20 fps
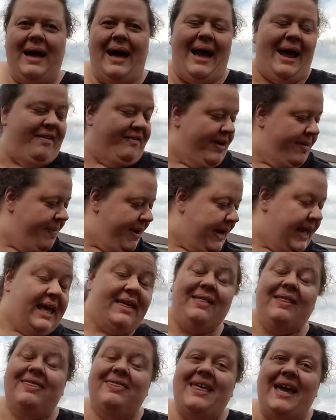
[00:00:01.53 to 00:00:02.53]
Hi
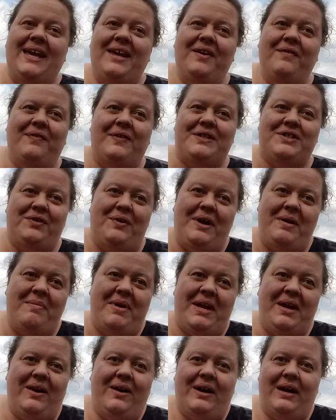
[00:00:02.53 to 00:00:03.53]
everybody, thank you for joining
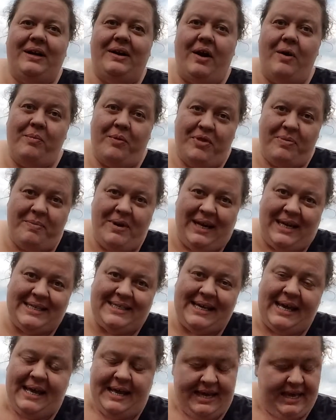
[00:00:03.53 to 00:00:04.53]
me here at Home with
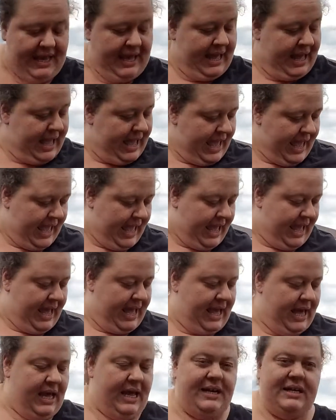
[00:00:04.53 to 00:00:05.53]
Melissa.
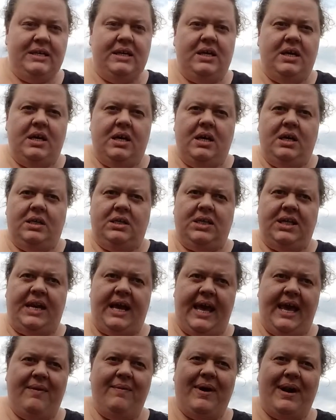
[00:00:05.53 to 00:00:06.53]
And
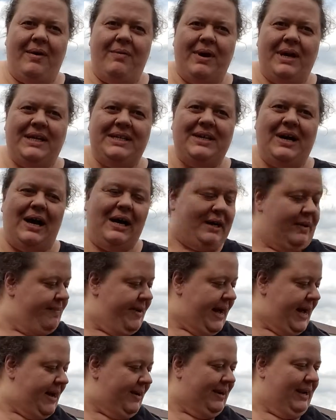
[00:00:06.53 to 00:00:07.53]
today what I want to talk
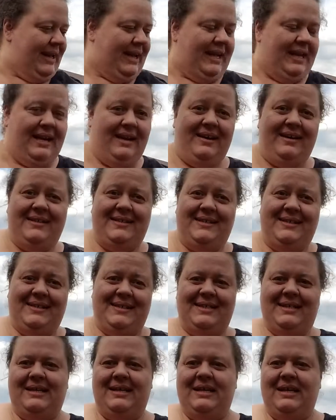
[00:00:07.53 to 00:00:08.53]
about
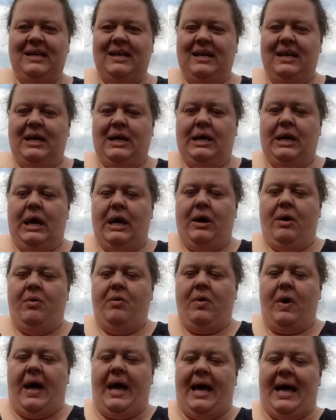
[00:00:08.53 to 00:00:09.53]
is
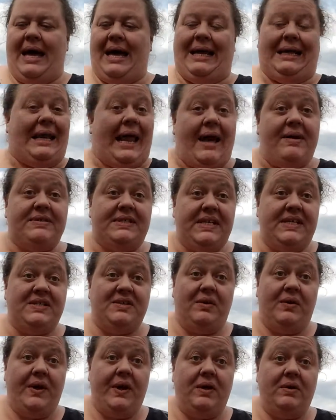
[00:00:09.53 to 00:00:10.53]
lousy
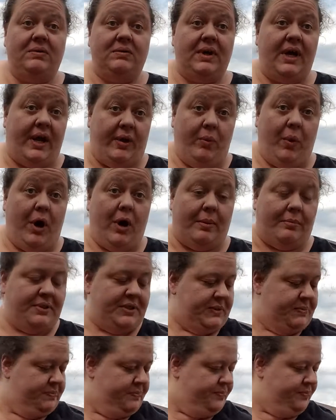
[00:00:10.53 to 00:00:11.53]
soil and
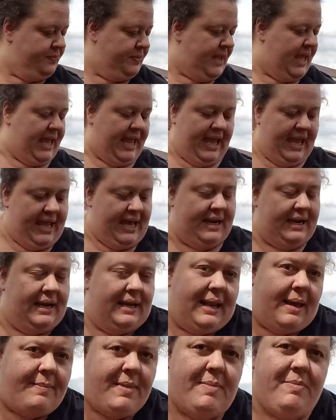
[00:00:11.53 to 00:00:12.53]
worms. And
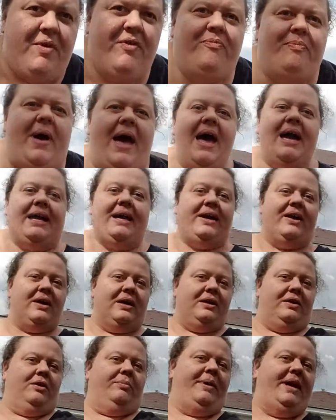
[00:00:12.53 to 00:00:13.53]
let me move back here
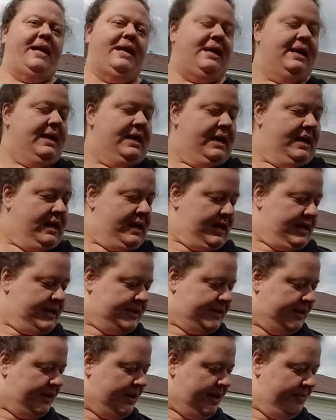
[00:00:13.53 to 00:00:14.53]
a little bit
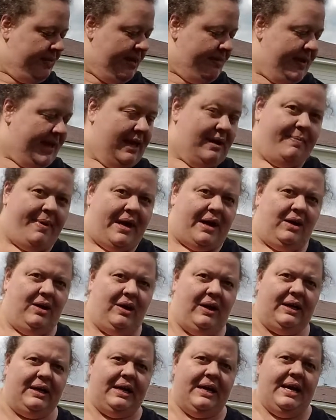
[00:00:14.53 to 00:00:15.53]
so you can maybe get a better
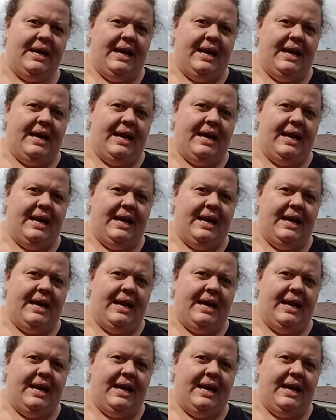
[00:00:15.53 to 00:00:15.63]
look.